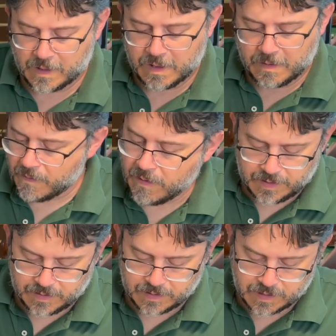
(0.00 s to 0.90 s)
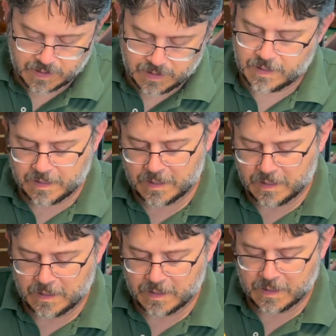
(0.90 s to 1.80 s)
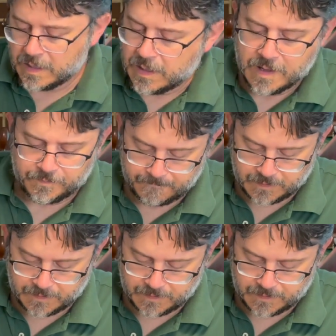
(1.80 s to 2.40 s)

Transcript: I'm actually going to leave it and just have